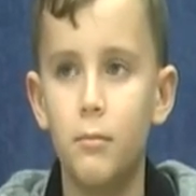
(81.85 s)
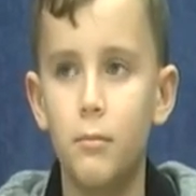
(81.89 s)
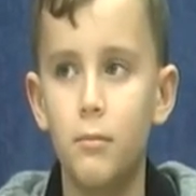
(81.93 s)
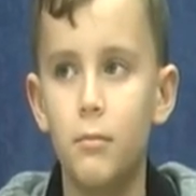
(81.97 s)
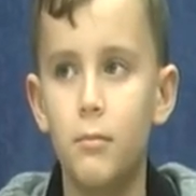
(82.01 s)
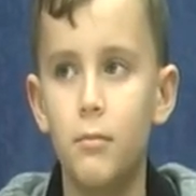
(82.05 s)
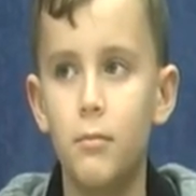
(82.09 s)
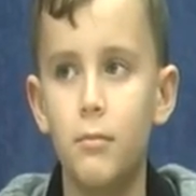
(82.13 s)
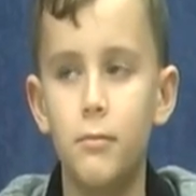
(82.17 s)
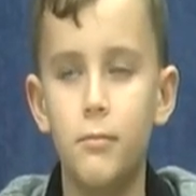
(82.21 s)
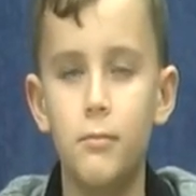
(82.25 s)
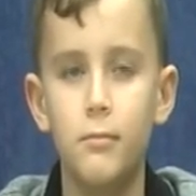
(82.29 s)

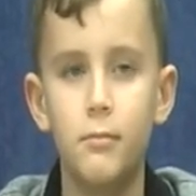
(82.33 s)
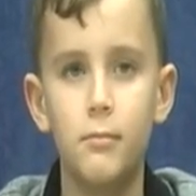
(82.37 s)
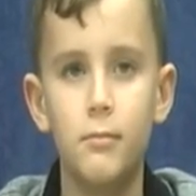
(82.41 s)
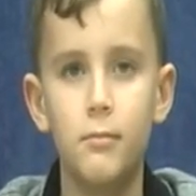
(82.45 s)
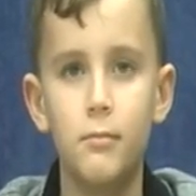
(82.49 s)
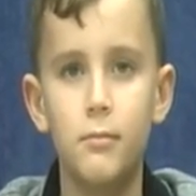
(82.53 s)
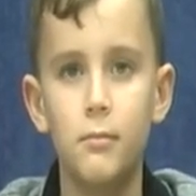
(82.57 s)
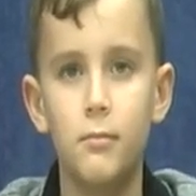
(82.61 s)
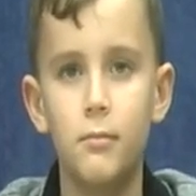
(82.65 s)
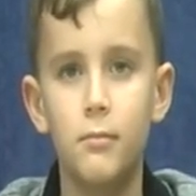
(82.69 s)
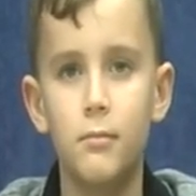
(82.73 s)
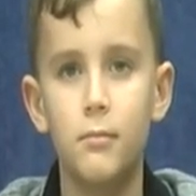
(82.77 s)

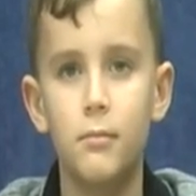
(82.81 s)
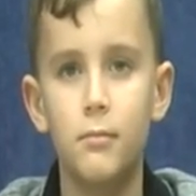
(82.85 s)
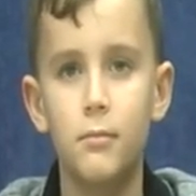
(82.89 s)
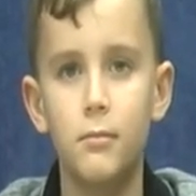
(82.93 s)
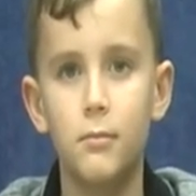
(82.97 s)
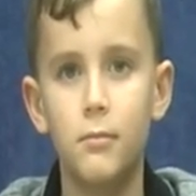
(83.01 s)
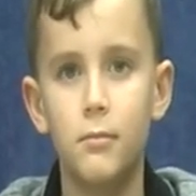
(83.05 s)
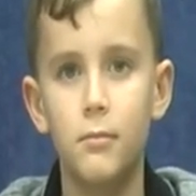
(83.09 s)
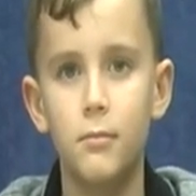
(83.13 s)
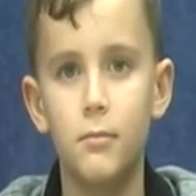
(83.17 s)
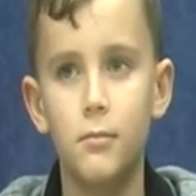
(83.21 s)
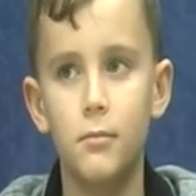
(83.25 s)

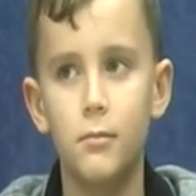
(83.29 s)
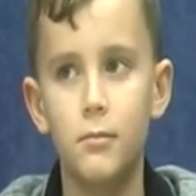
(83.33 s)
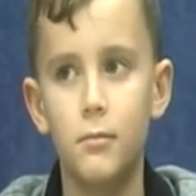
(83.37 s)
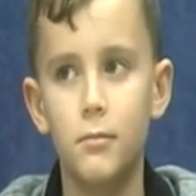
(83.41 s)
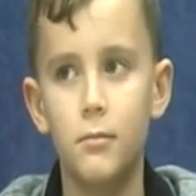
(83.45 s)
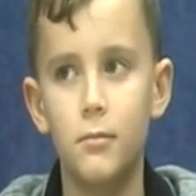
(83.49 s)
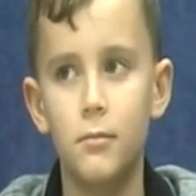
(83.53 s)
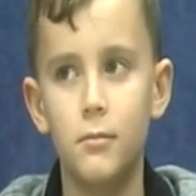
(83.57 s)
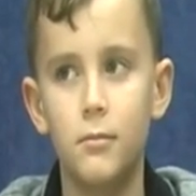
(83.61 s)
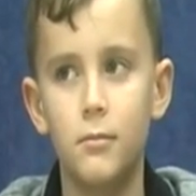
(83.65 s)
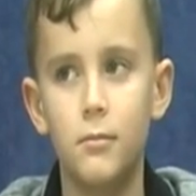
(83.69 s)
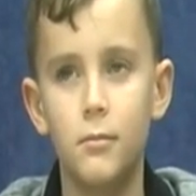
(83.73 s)

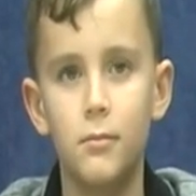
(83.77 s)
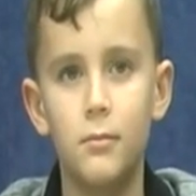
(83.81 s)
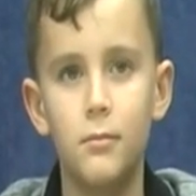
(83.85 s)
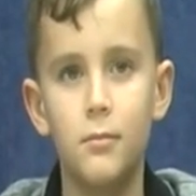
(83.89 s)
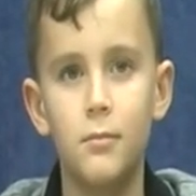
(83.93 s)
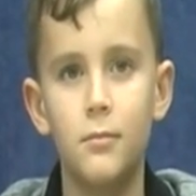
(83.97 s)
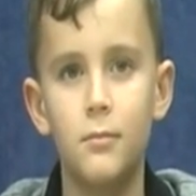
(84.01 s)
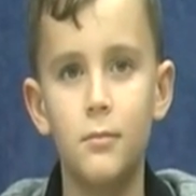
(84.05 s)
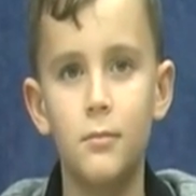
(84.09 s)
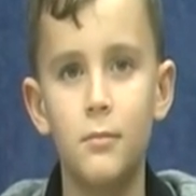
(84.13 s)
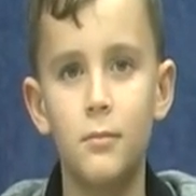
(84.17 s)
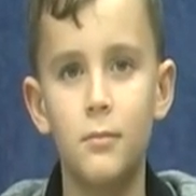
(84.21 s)

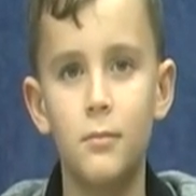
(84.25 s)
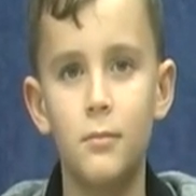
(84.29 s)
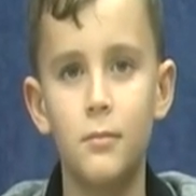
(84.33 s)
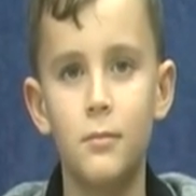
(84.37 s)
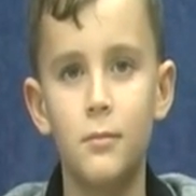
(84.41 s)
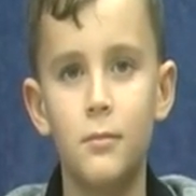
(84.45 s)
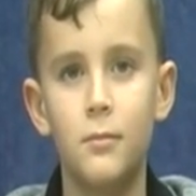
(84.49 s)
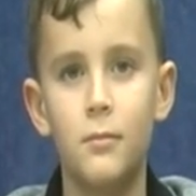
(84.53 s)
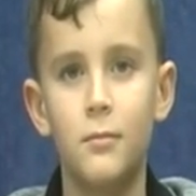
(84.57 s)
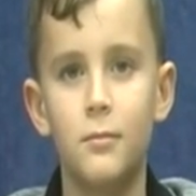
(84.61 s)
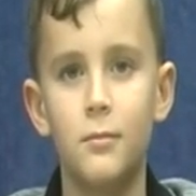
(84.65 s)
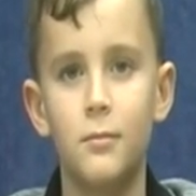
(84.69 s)

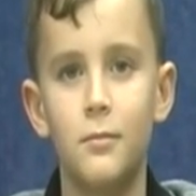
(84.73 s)
No one is speaking in this clip.